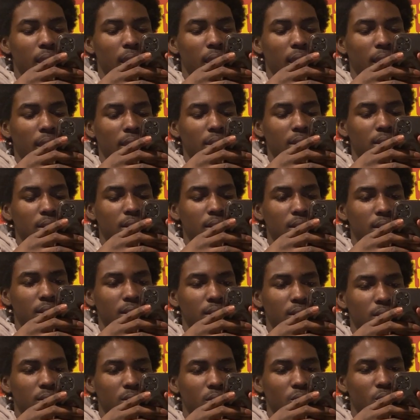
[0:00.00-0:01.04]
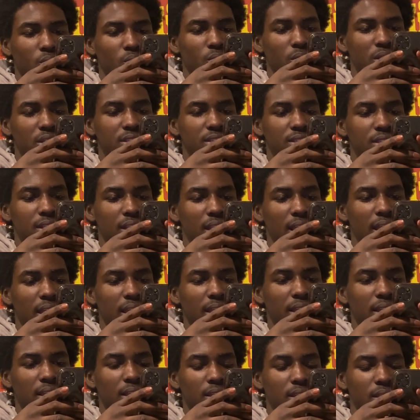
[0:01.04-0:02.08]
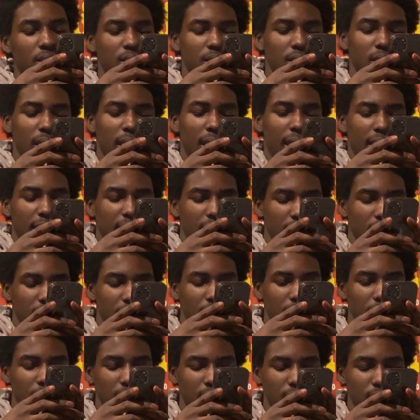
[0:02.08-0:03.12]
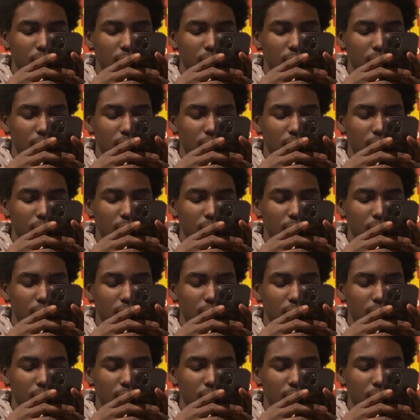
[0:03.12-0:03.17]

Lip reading: Editing, what it's like editing,